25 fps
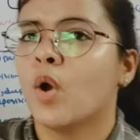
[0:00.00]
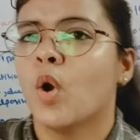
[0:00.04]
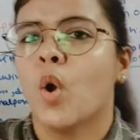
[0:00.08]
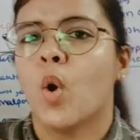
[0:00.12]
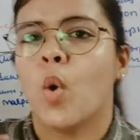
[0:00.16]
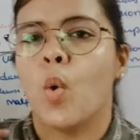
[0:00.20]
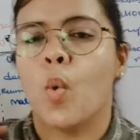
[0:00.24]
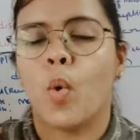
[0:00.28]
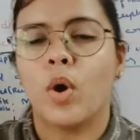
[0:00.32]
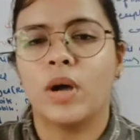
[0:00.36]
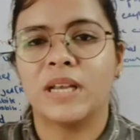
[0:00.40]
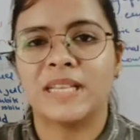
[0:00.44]

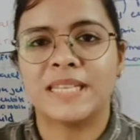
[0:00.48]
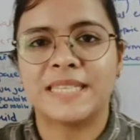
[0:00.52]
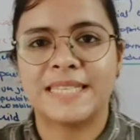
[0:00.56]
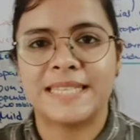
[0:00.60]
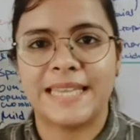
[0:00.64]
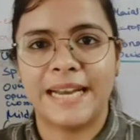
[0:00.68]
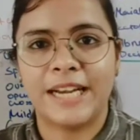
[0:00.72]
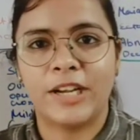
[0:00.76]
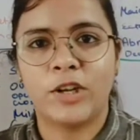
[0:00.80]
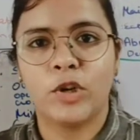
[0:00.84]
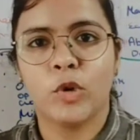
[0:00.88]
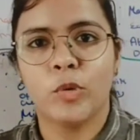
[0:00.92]
was
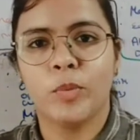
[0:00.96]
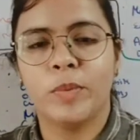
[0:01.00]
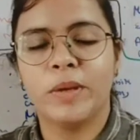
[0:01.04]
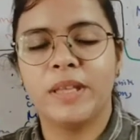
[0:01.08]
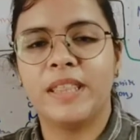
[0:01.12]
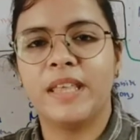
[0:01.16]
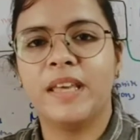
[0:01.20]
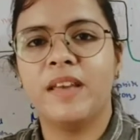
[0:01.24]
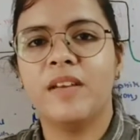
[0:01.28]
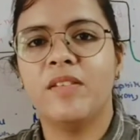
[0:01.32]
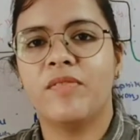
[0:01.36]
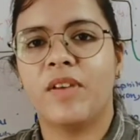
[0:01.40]
said to be
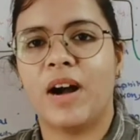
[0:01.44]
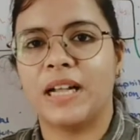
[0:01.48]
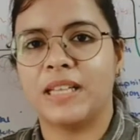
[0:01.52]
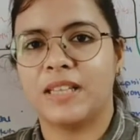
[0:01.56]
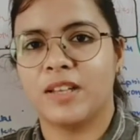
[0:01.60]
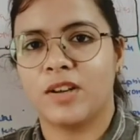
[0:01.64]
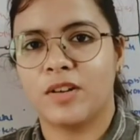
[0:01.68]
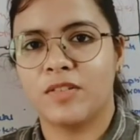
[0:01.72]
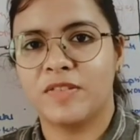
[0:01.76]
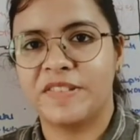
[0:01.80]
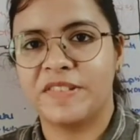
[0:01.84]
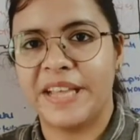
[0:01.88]
the
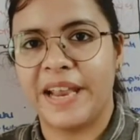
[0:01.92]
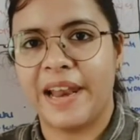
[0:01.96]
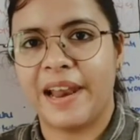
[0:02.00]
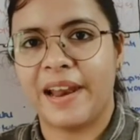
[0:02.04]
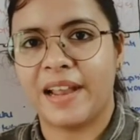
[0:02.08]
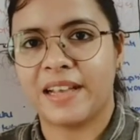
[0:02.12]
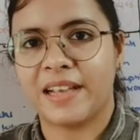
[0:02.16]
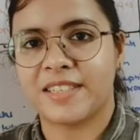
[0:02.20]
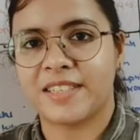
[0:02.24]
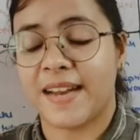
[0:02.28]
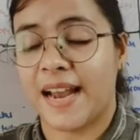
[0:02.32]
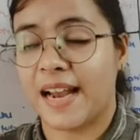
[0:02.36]
father of serial
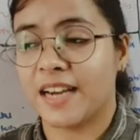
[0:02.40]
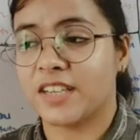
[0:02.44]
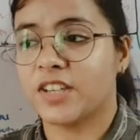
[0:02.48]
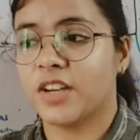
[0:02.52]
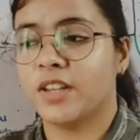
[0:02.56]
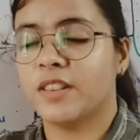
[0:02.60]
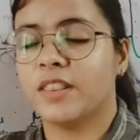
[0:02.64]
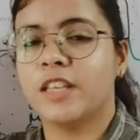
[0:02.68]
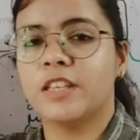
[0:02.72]
extraction.